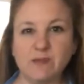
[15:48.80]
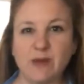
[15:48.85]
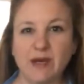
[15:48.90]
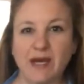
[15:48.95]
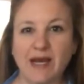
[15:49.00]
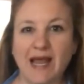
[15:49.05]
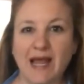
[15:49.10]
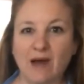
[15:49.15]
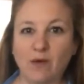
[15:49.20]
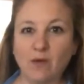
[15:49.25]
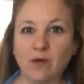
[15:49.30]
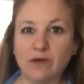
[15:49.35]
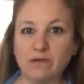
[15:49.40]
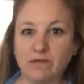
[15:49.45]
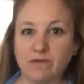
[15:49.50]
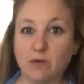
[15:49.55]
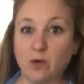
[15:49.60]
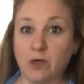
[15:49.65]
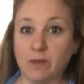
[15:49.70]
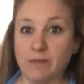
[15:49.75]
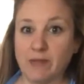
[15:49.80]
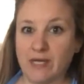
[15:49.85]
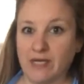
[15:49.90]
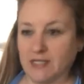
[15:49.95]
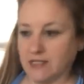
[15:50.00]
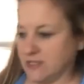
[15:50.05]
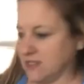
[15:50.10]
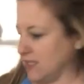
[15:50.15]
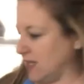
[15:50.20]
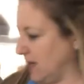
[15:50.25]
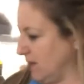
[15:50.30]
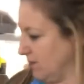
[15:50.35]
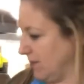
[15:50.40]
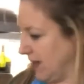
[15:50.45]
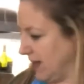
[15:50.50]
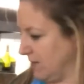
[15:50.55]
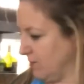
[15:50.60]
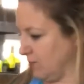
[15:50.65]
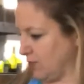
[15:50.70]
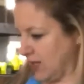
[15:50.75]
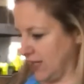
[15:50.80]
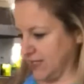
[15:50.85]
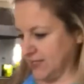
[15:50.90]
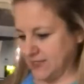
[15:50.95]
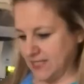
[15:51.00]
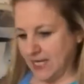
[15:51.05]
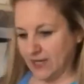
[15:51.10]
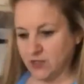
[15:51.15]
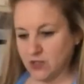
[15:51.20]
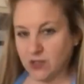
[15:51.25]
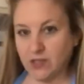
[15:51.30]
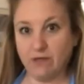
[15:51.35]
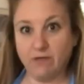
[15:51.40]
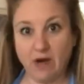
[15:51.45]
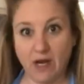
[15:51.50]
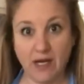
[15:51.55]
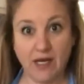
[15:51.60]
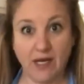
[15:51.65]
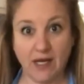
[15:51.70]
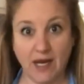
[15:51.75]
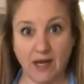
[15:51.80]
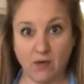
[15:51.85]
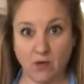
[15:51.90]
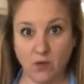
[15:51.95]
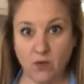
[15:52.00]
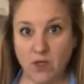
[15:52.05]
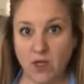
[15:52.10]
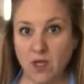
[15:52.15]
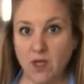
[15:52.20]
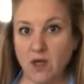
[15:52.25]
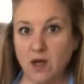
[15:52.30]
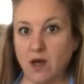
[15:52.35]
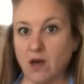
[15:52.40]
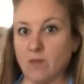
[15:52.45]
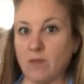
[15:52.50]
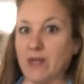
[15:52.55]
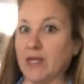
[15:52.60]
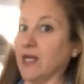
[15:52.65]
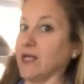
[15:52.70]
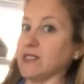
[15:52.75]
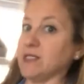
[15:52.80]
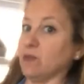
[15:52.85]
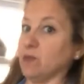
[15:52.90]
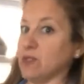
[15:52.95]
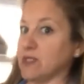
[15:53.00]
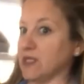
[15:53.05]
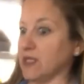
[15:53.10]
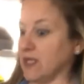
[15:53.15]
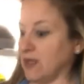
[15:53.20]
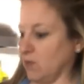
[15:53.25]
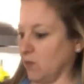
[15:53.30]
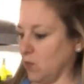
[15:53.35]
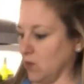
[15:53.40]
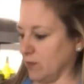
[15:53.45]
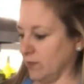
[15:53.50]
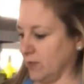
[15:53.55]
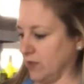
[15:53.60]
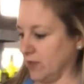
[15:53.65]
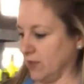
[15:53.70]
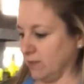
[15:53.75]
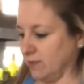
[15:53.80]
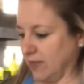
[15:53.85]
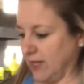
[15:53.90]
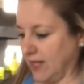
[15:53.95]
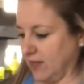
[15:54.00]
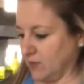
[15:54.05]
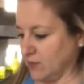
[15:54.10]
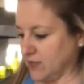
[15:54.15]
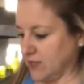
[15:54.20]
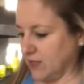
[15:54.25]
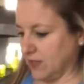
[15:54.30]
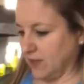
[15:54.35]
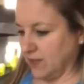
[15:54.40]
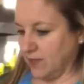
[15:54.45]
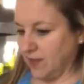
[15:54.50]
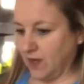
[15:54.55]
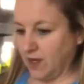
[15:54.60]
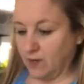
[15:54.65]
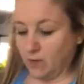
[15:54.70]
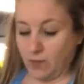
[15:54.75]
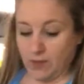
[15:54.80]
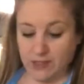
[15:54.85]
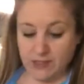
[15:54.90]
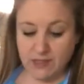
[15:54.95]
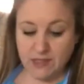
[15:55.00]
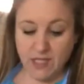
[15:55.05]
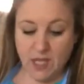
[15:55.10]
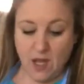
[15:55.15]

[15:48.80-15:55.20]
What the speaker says: an hour and 4 minutes, and my bread is actually ready now. I guess it was a lot warmer in my house than I thought it was.